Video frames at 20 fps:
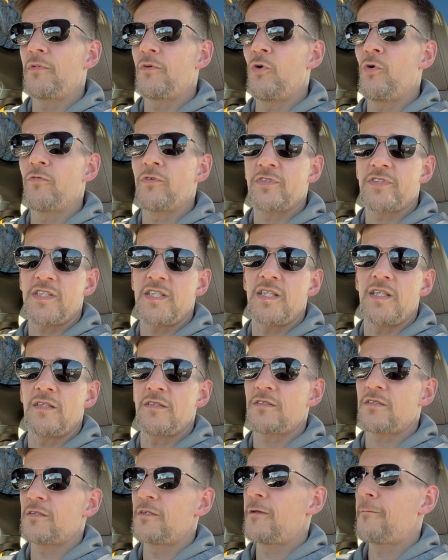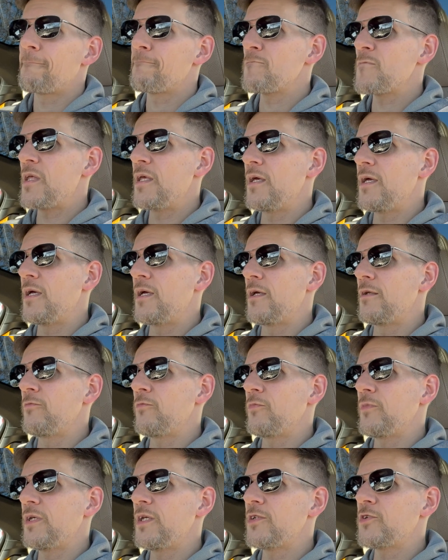overseas. And
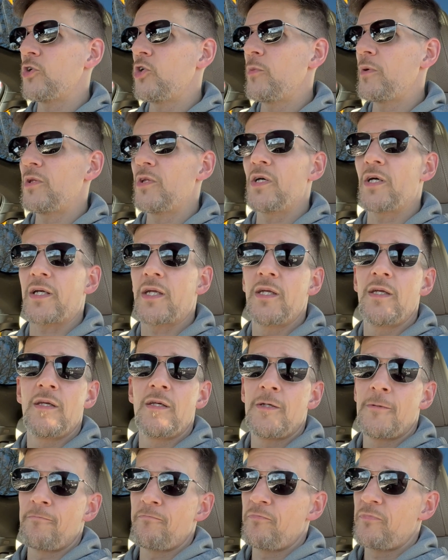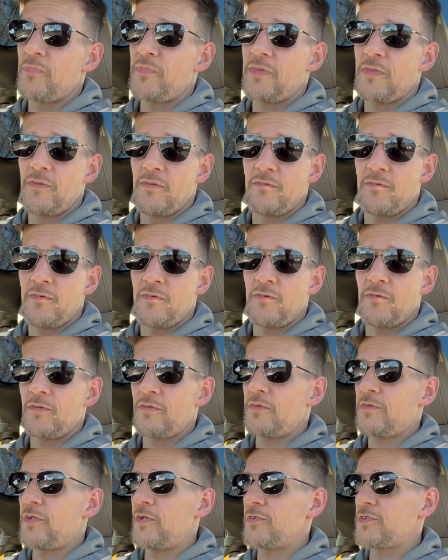he told me, look,
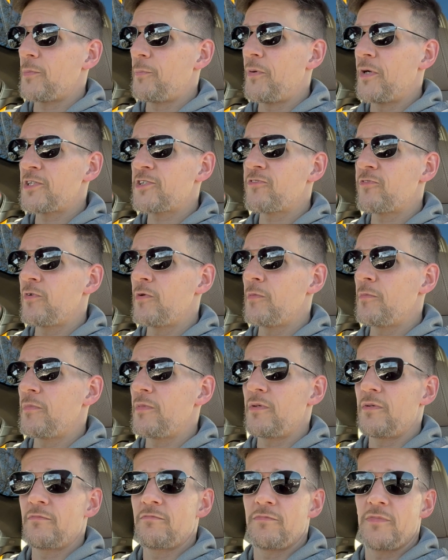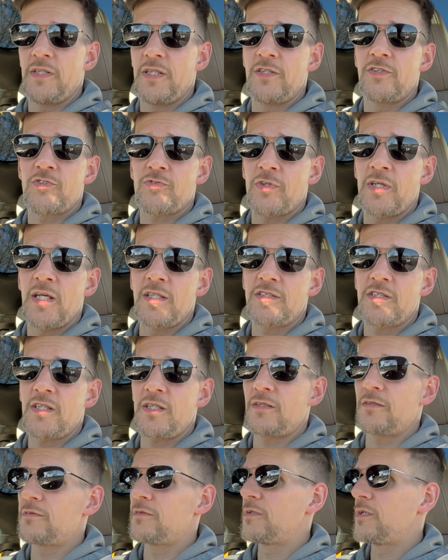there's a bunch of them in
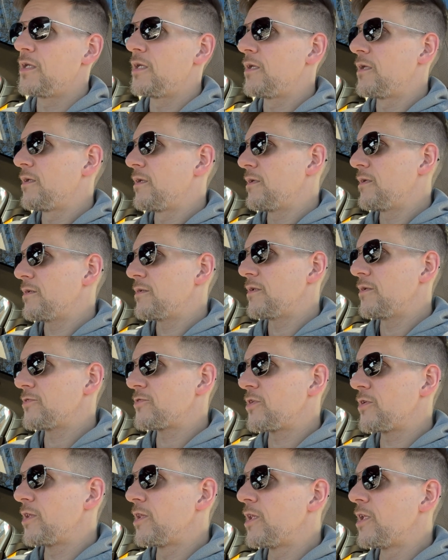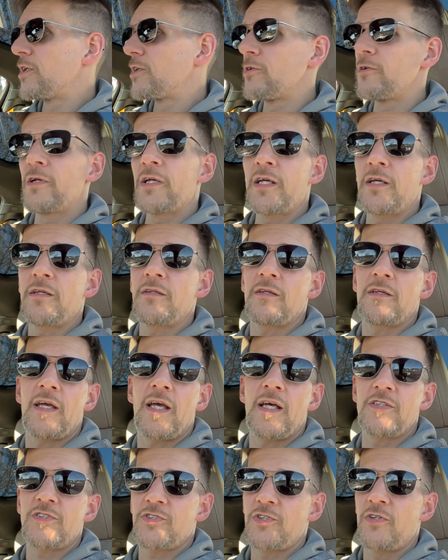transit. There's literally
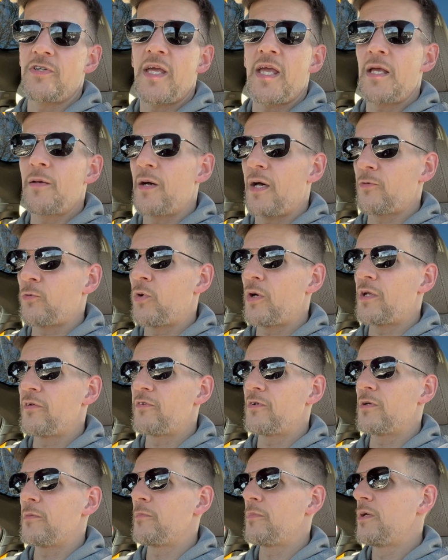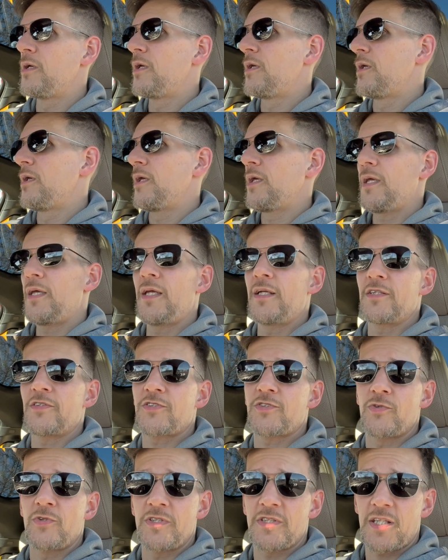has your name on one of them. And as
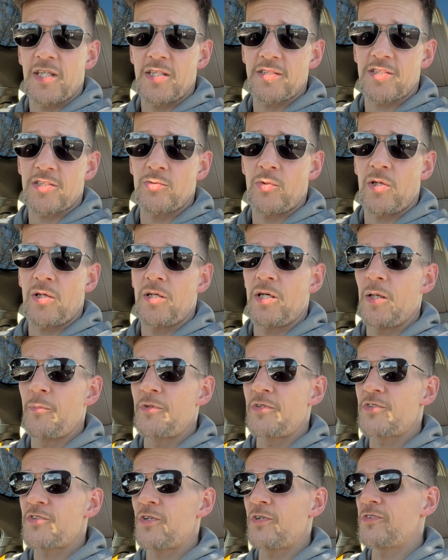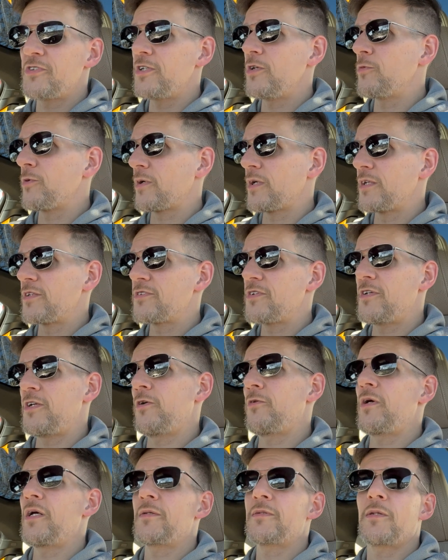soon as it gets to our hub in Jersey, we're going to send it
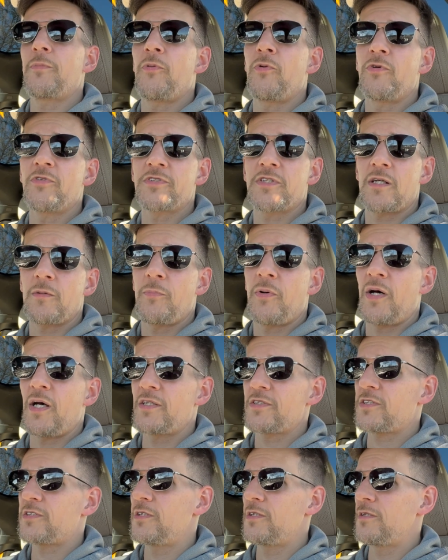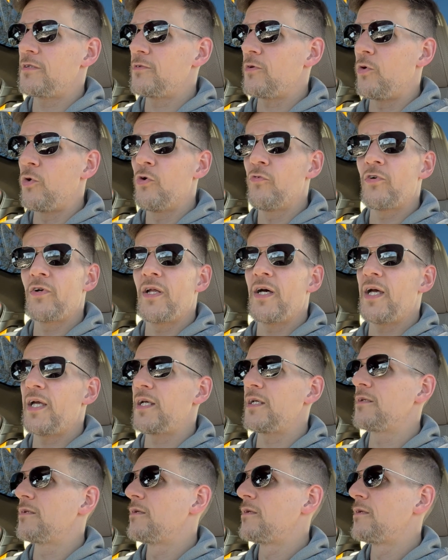right out to Polestar Boston overnight.